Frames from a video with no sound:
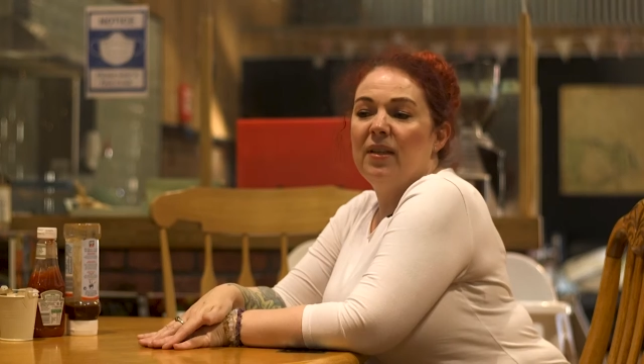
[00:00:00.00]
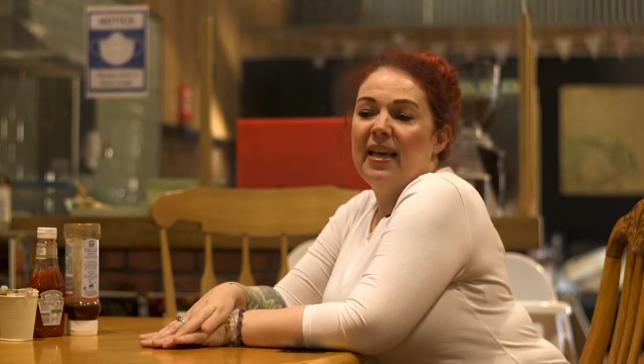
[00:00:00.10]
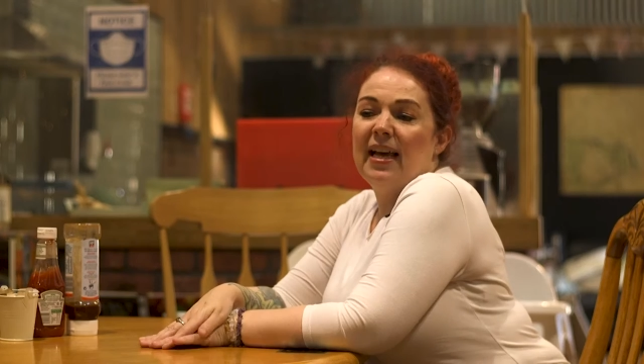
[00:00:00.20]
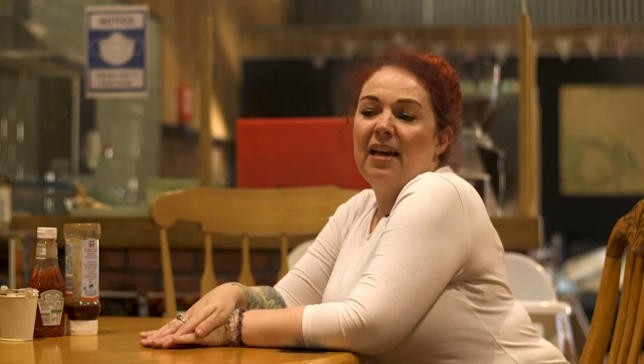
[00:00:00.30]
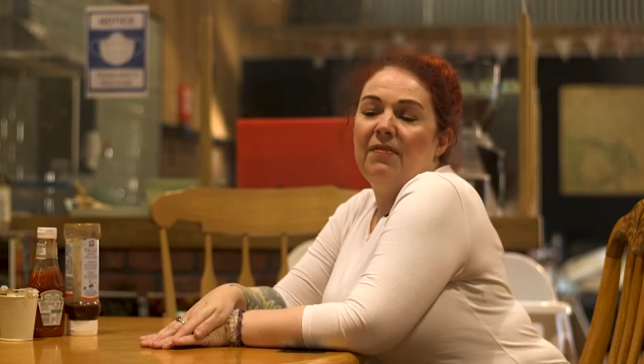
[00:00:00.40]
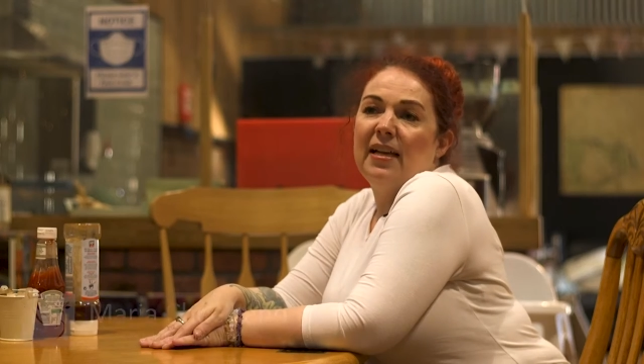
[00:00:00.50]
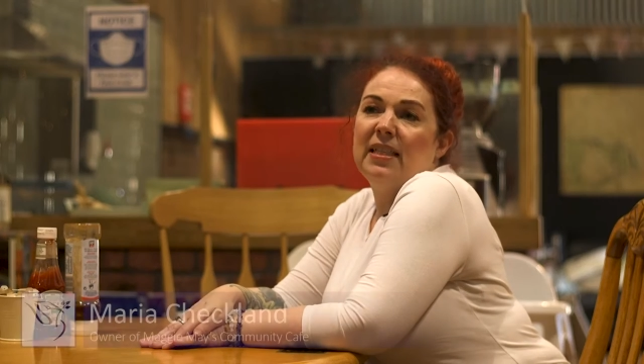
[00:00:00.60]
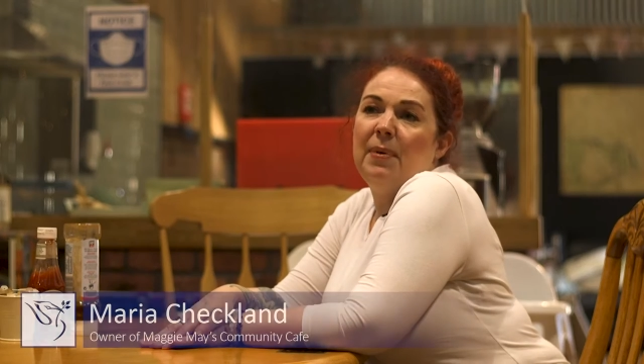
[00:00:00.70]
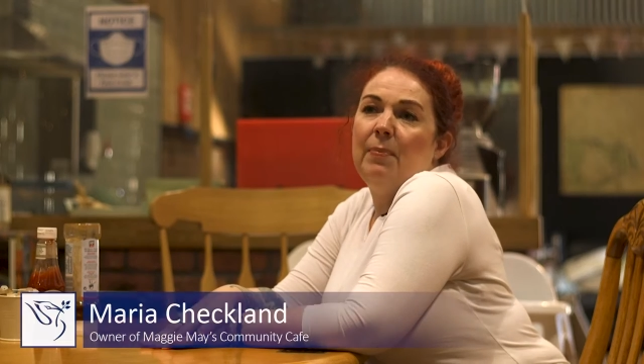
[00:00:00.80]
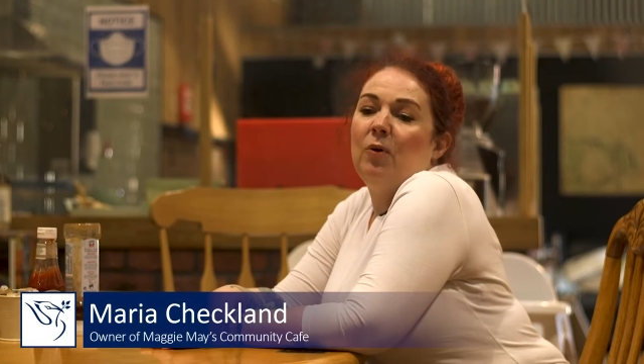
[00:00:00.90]
The thing I find
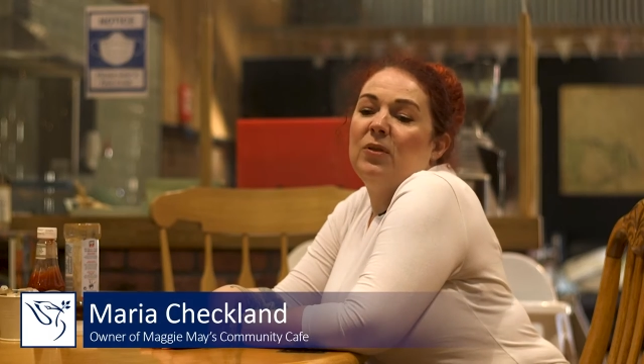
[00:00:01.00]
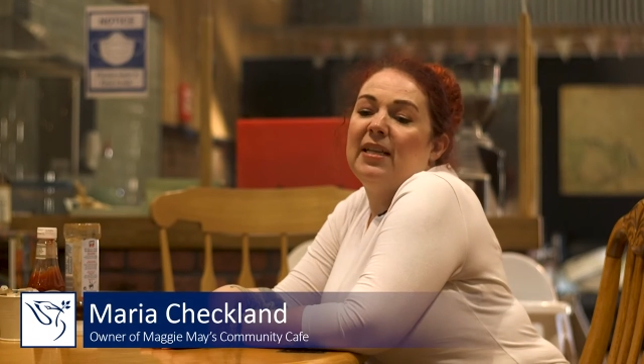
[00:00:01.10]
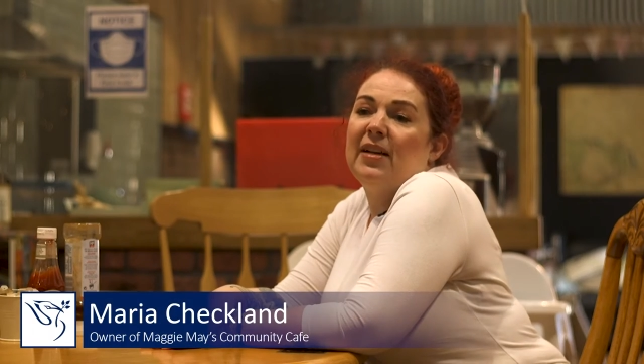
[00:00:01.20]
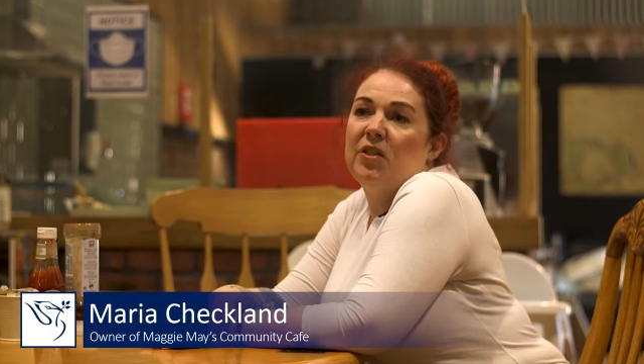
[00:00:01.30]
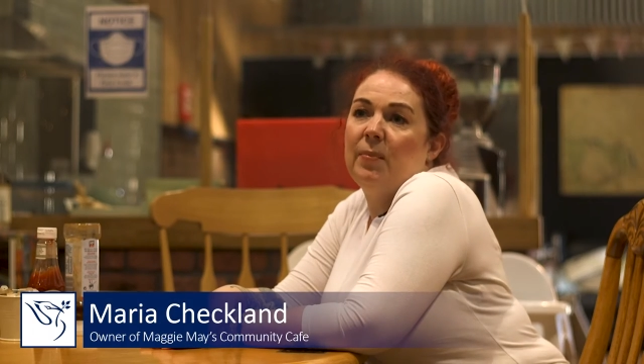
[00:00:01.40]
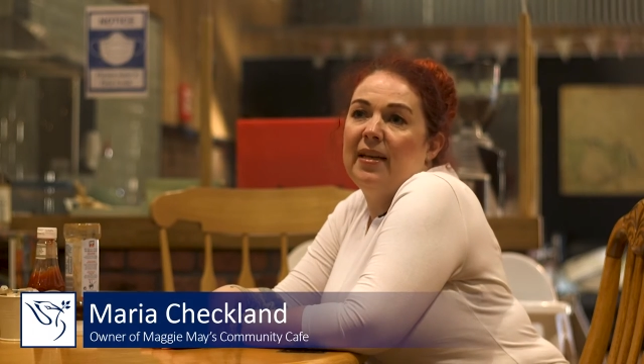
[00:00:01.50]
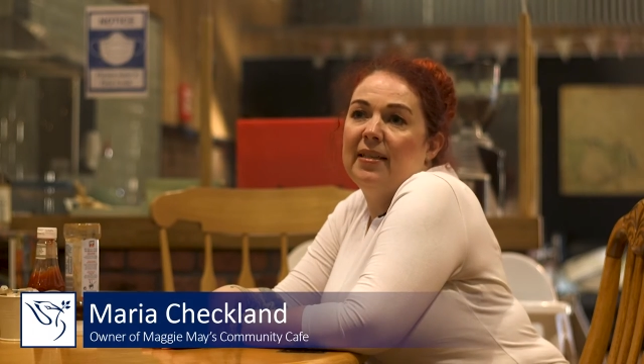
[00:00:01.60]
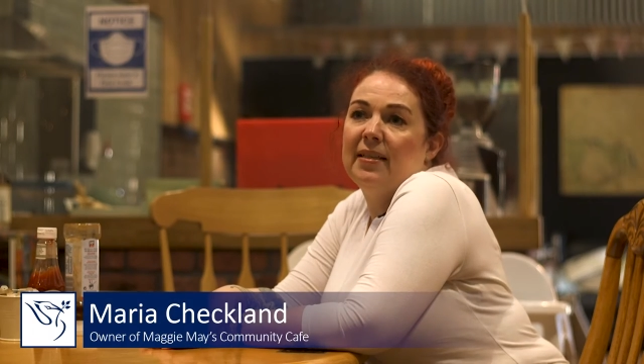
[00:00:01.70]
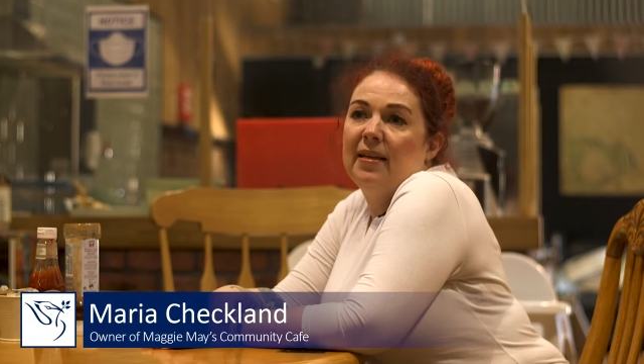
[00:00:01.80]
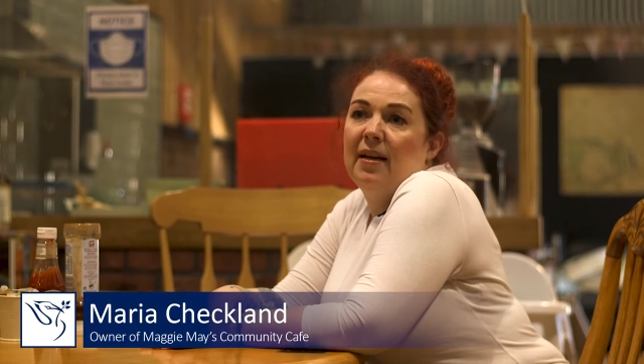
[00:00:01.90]
is people
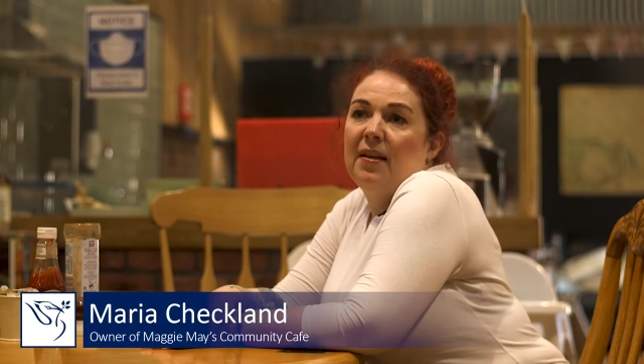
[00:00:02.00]
underestimate